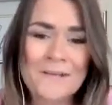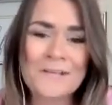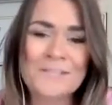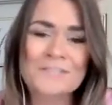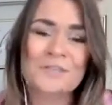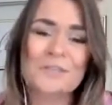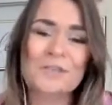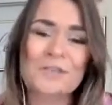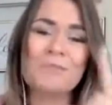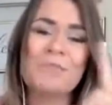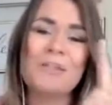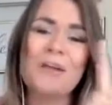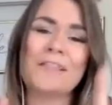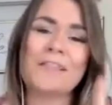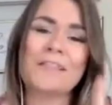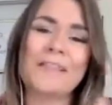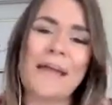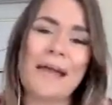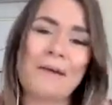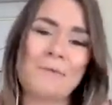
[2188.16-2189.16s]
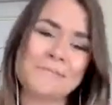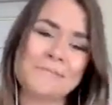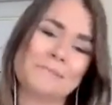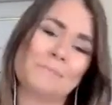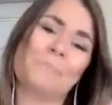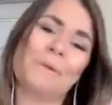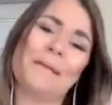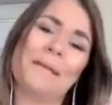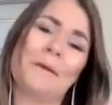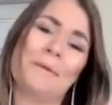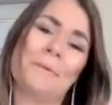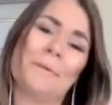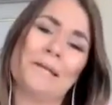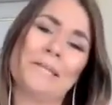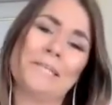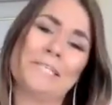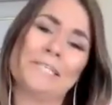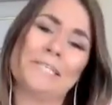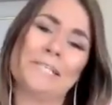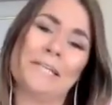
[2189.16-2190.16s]
So you thought that was a big
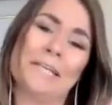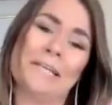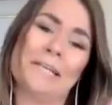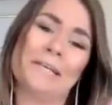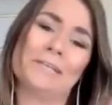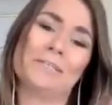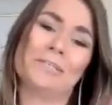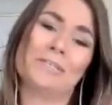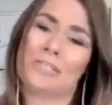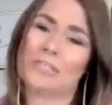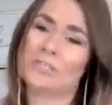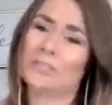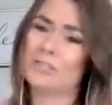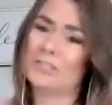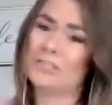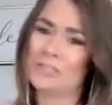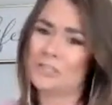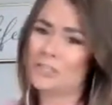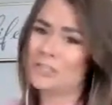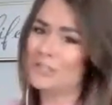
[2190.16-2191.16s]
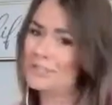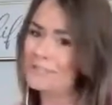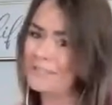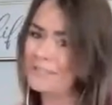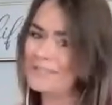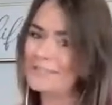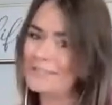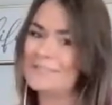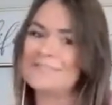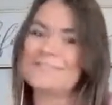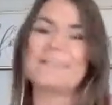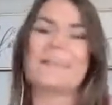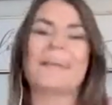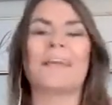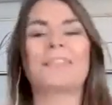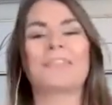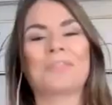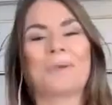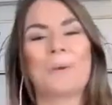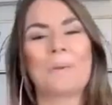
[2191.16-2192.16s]
question. This is
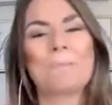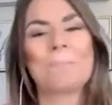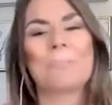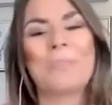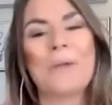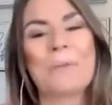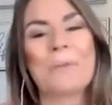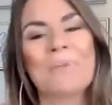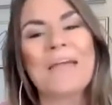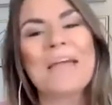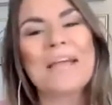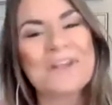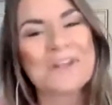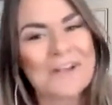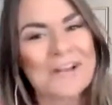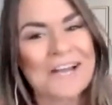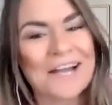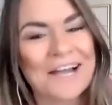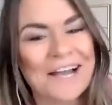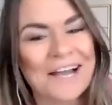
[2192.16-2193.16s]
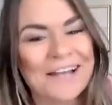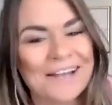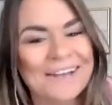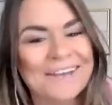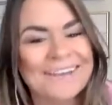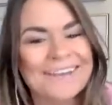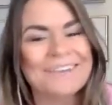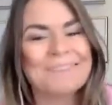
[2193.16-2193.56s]
like the bigger gun.